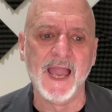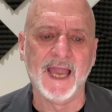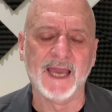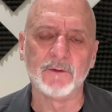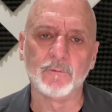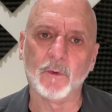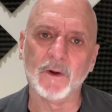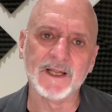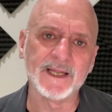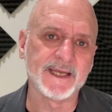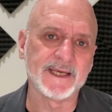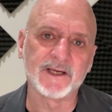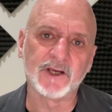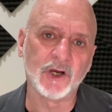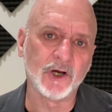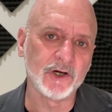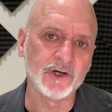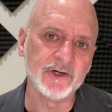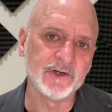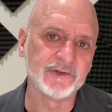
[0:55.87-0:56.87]
And while I
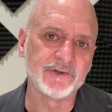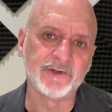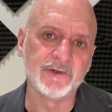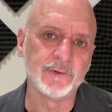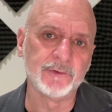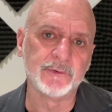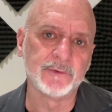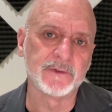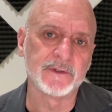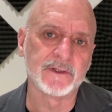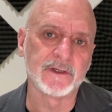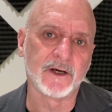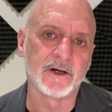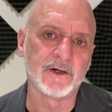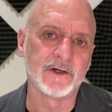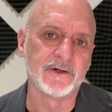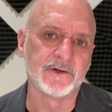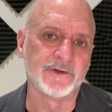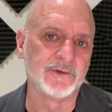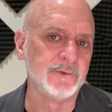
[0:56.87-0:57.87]
encouraged
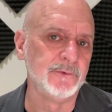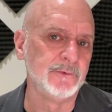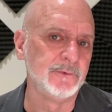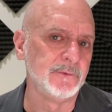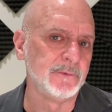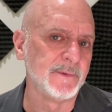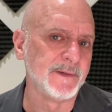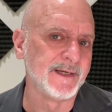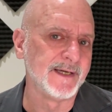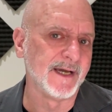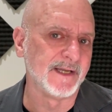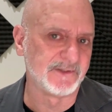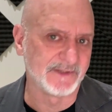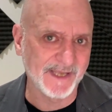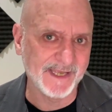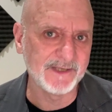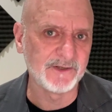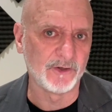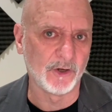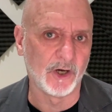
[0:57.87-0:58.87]
her to
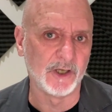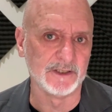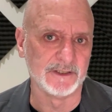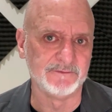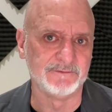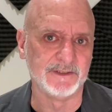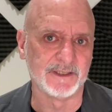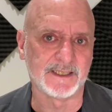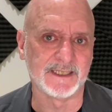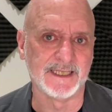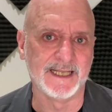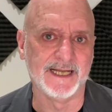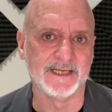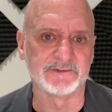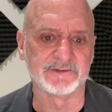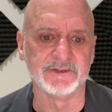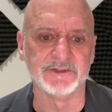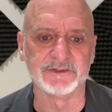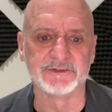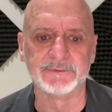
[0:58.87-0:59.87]
attend all of the
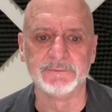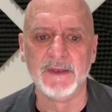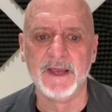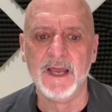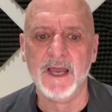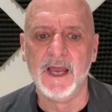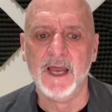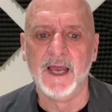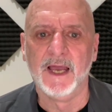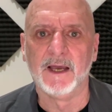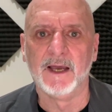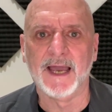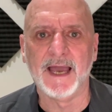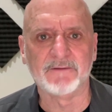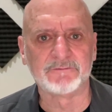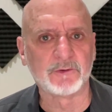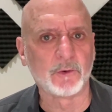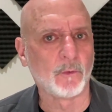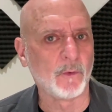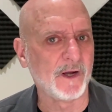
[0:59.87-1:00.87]
classes,
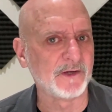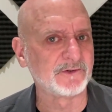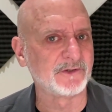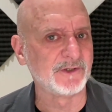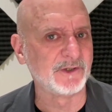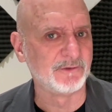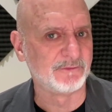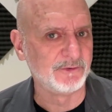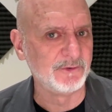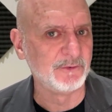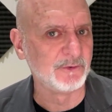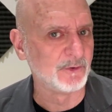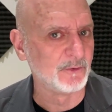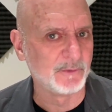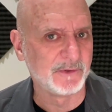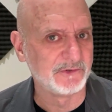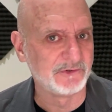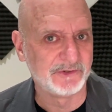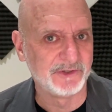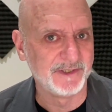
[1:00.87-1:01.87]
after watching a few of the
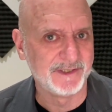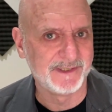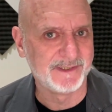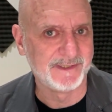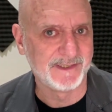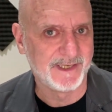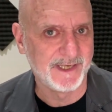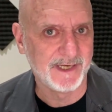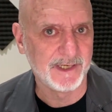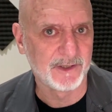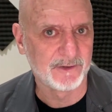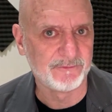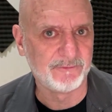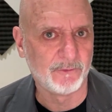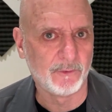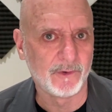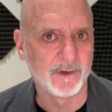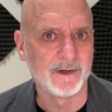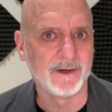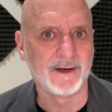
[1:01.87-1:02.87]
ones she didn't care
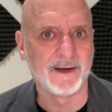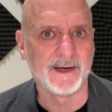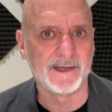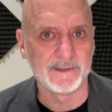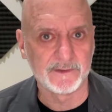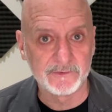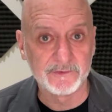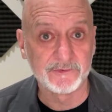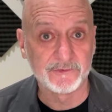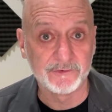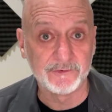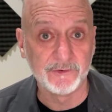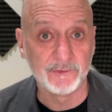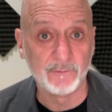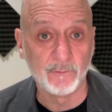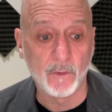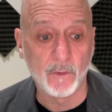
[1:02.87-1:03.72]
for, I understood